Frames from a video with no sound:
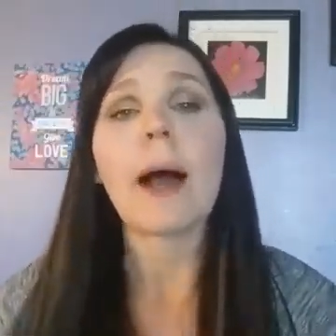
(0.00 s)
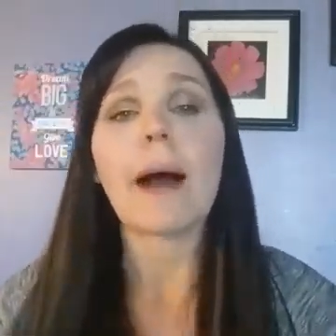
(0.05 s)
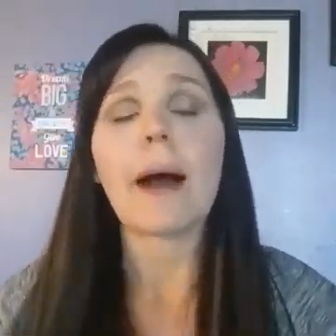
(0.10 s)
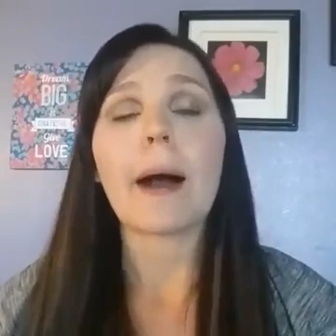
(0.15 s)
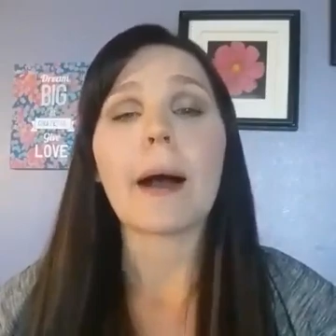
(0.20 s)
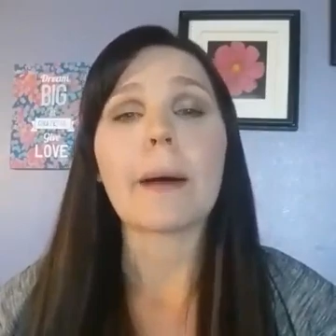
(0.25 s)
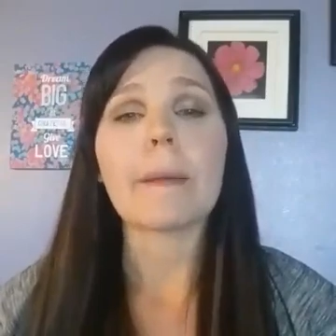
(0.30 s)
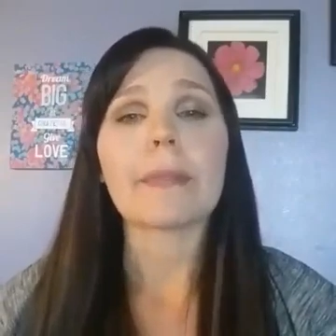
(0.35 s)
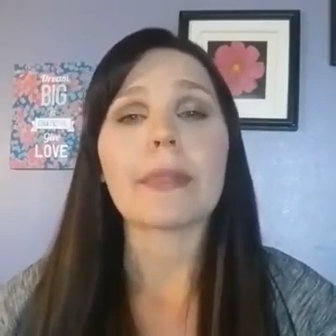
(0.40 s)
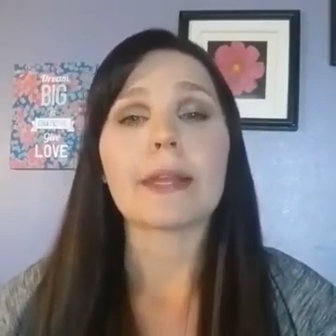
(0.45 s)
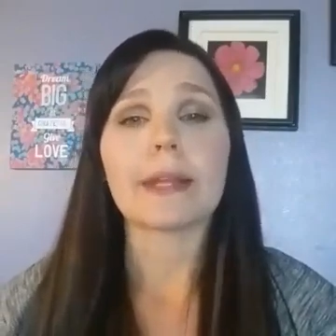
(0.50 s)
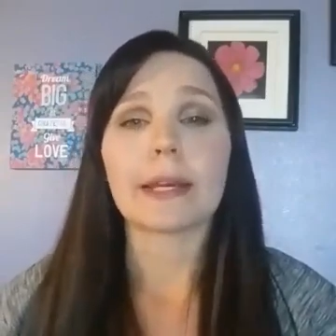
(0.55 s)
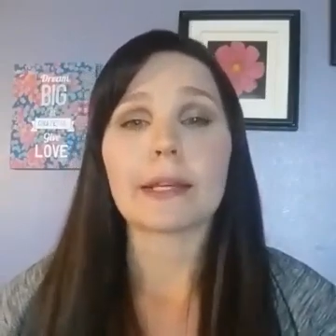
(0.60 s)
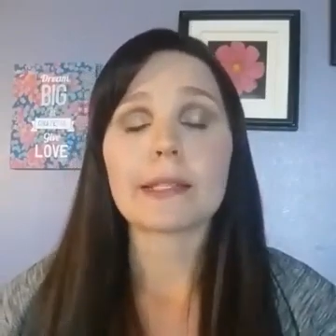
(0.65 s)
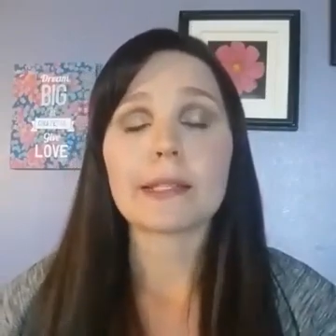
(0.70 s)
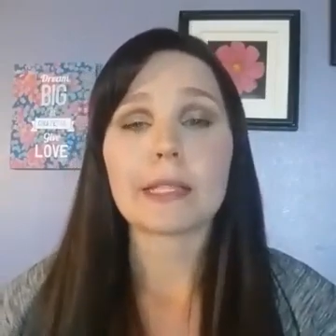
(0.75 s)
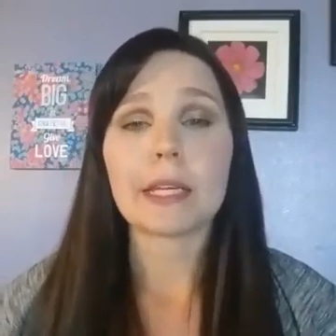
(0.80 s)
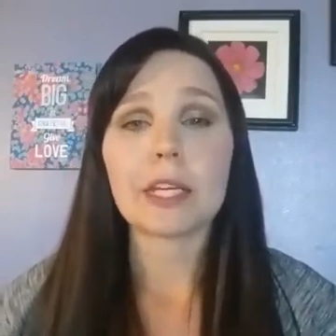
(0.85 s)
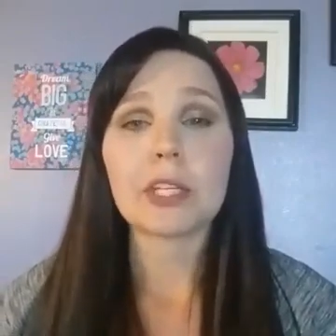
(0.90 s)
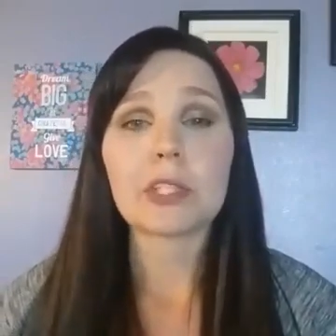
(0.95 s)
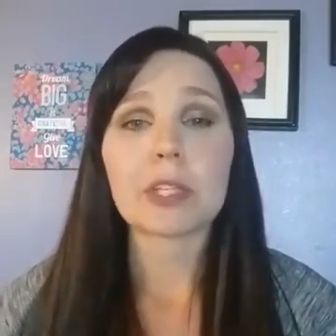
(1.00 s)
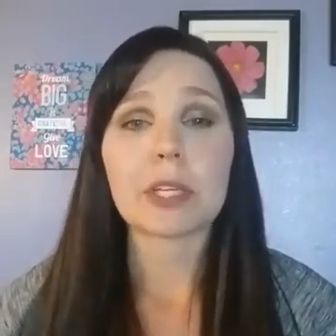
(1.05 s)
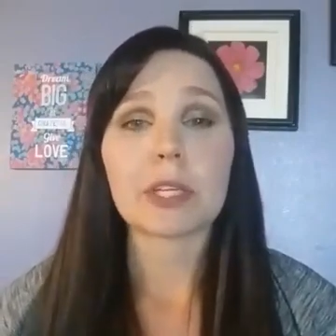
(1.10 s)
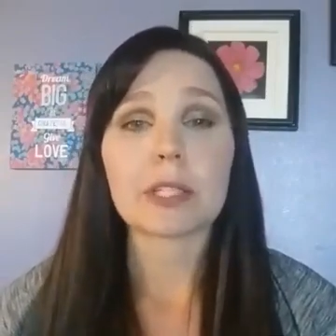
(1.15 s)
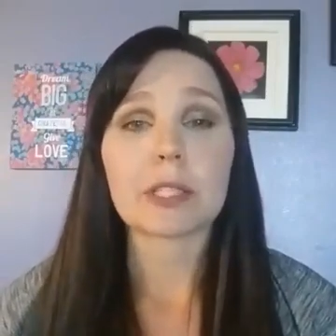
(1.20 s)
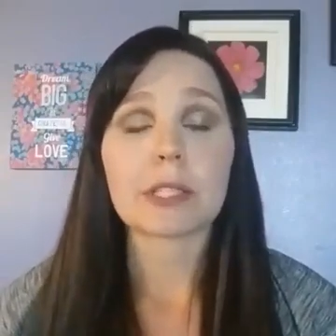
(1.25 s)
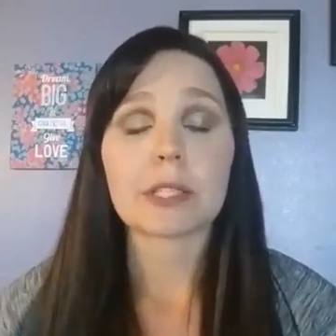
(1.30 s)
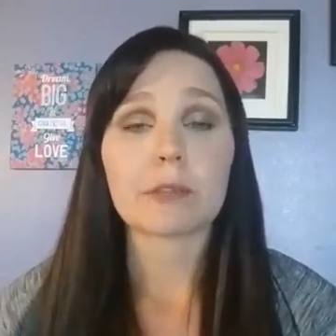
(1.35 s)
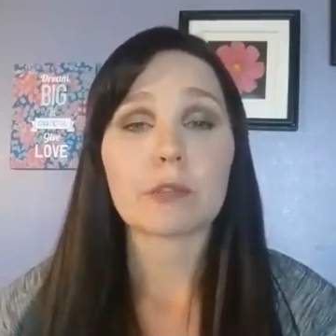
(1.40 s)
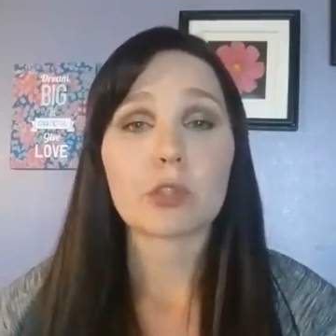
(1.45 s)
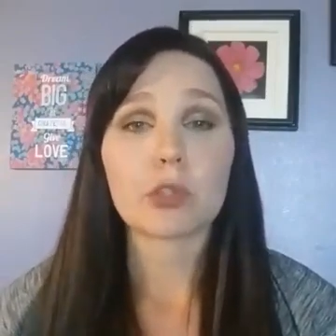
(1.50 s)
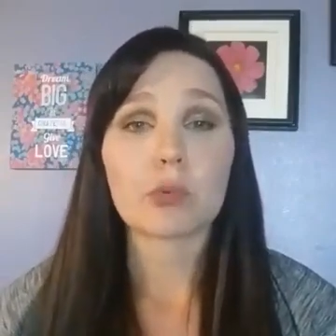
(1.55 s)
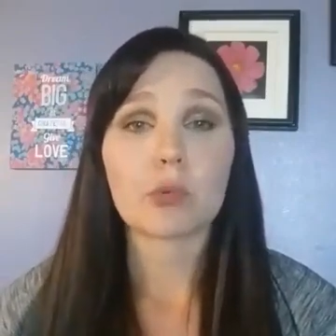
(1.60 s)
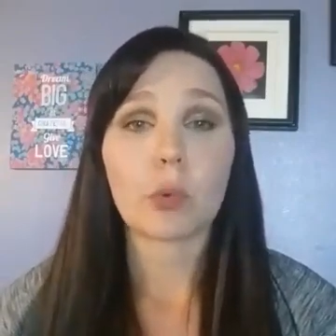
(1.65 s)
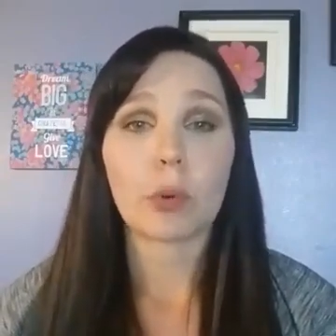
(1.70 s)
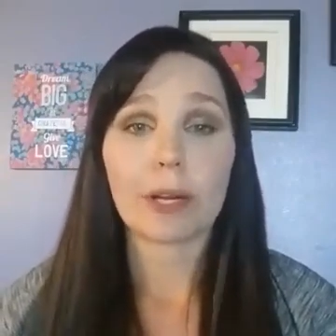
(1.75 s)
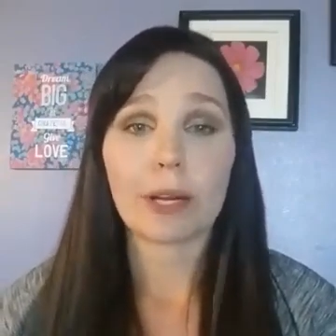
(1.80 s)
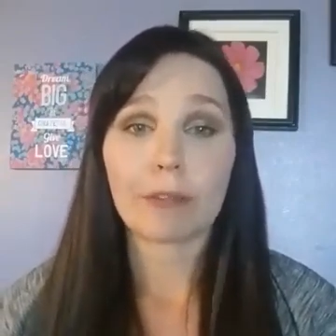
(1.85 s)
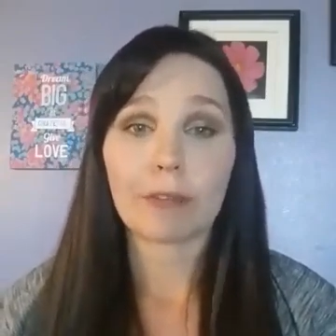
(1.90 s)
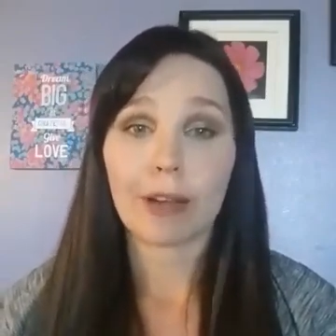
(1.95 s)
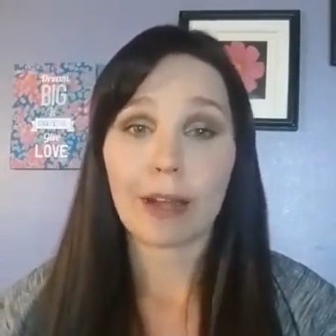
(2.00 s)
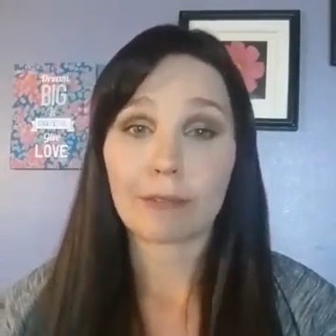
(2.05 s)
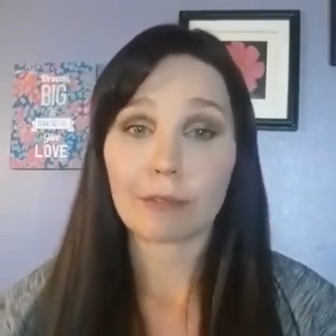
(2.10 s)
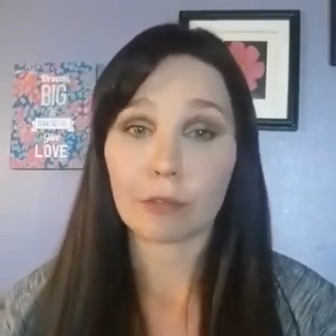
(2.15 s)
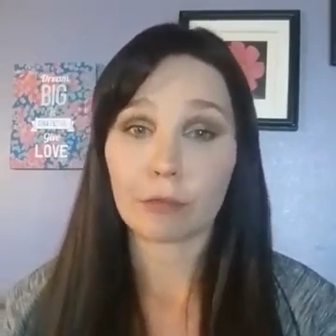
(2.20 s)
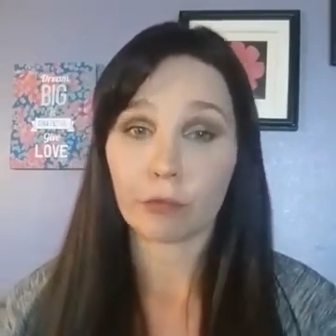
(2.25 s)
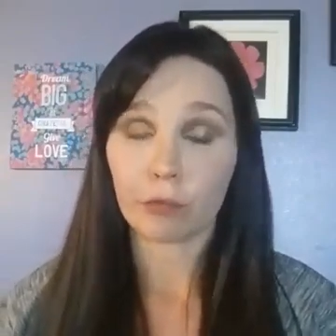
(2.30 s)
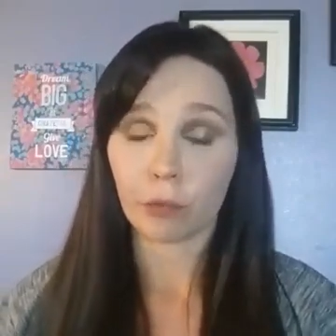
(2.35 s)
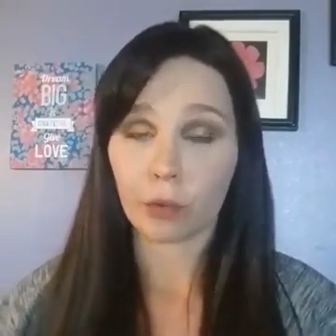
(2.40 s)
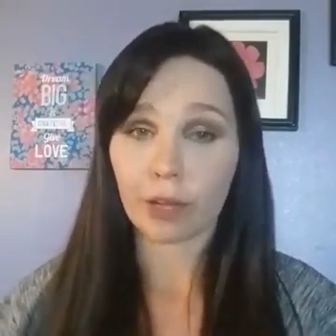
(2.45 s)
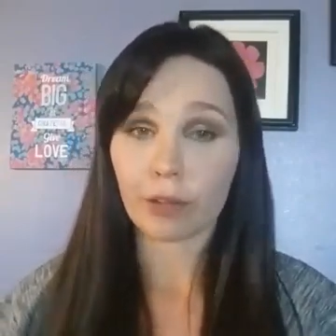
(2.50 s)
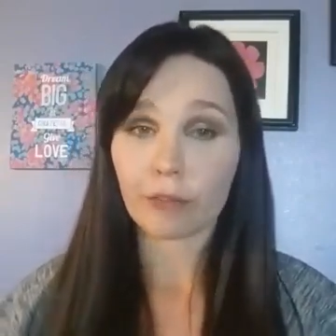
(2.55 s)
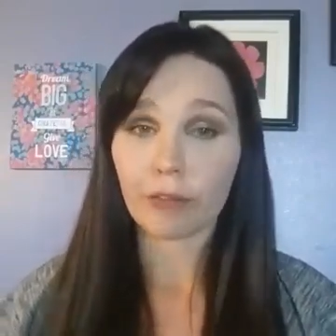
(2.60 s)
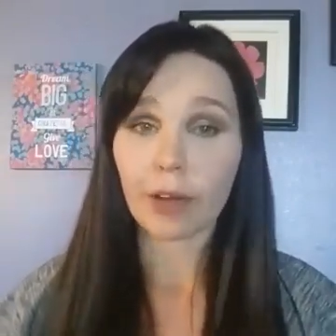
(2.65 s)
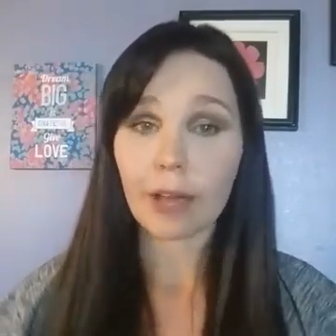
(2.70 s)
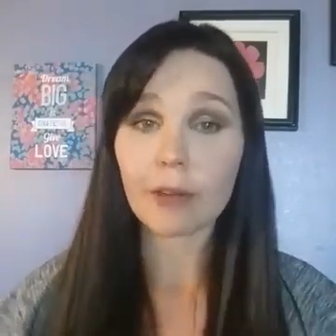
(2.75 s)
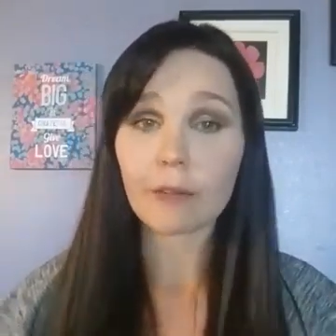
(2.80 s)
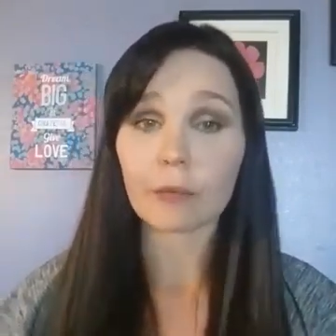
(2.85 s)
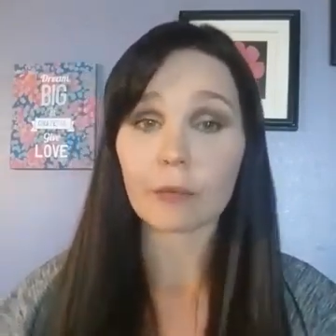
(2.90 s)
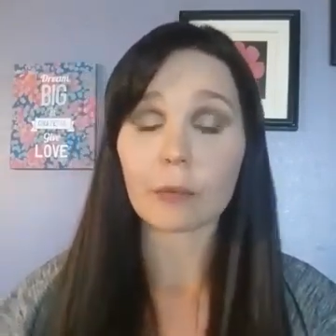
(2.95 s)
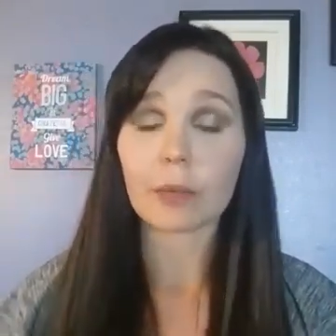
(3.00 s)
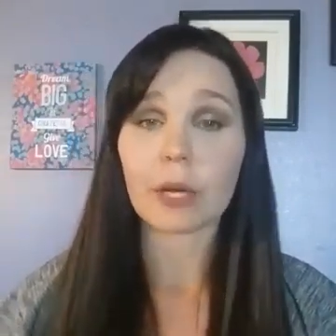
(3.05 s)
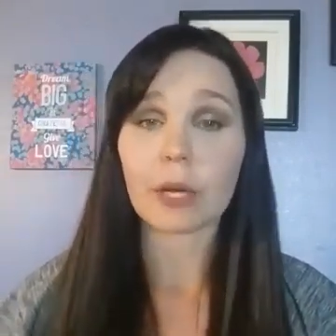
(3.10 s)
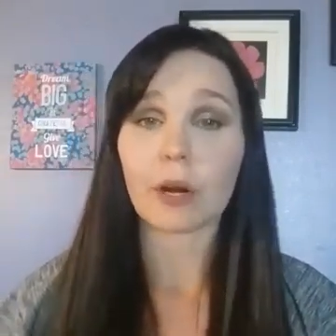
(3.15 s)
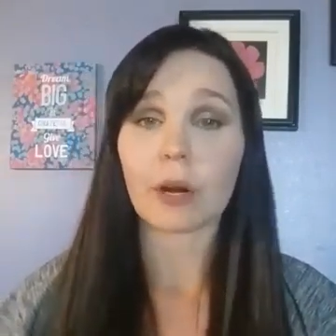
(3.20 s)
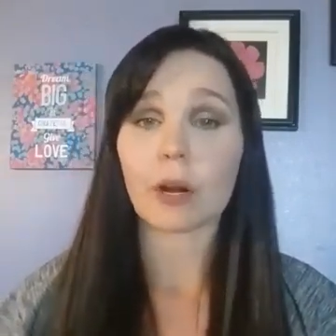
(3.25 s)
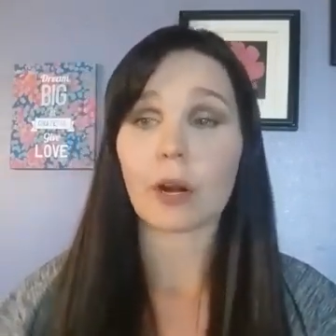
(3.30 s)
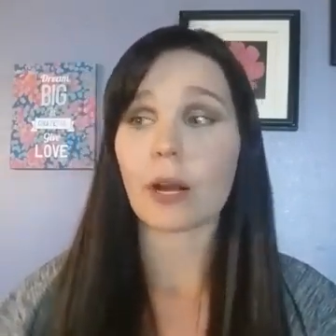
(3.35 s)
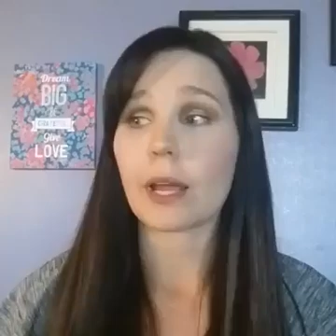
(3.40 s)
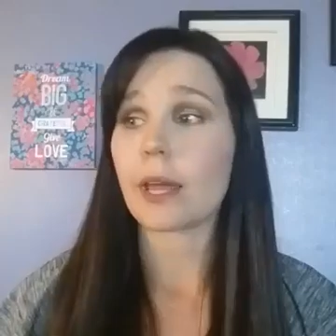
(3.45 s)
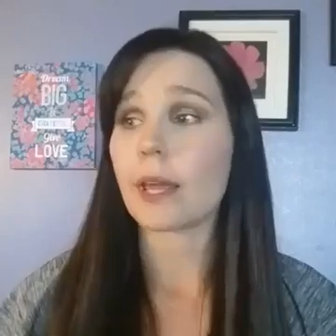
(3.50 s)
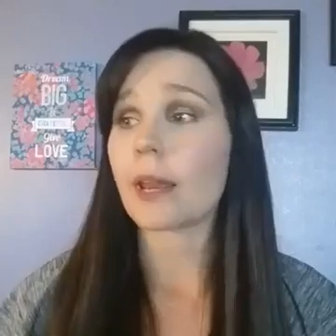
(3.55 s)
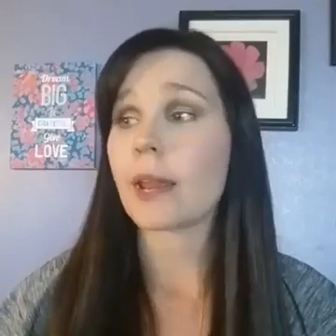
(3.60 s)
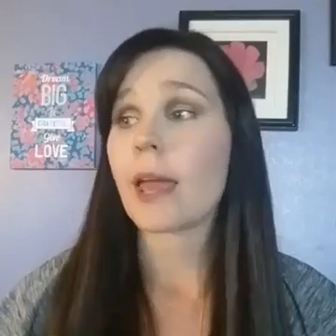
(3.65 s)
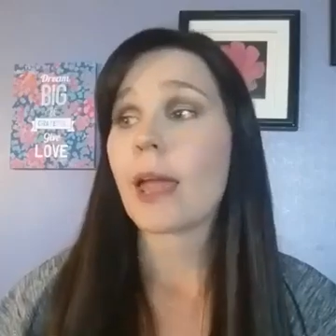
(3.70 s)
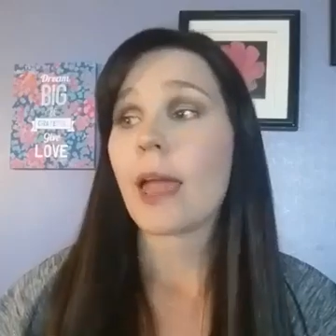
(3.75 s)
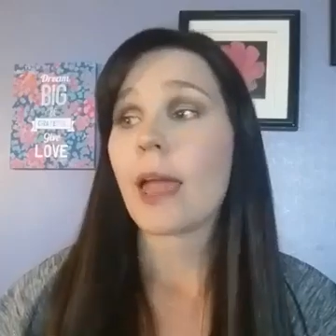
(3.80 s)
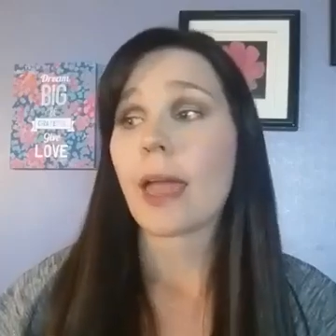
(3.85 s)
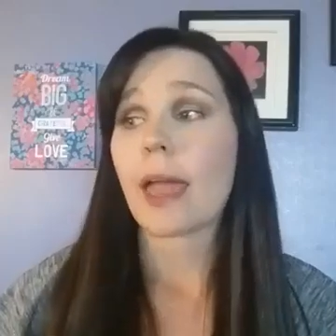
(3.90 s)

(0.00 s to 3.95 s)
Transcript: Um, the next stage is 25 to 45, we are in